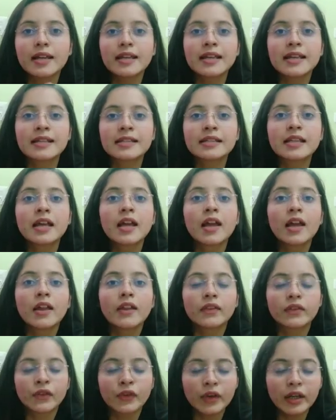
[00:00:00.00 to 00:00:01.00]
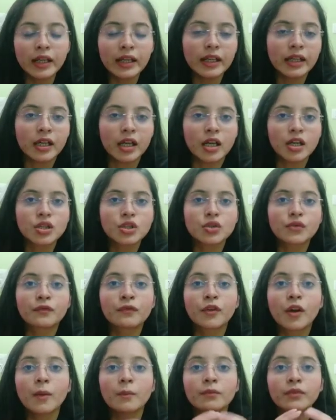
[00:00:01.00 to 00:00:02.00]
is 3 years
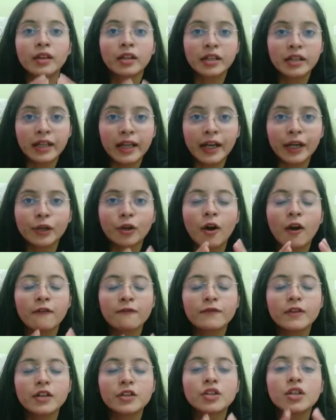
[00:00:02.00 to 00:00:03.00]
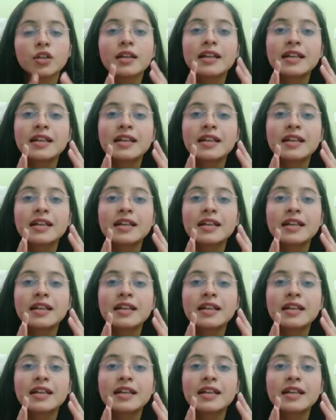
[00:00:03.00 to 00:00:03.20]
from the date of which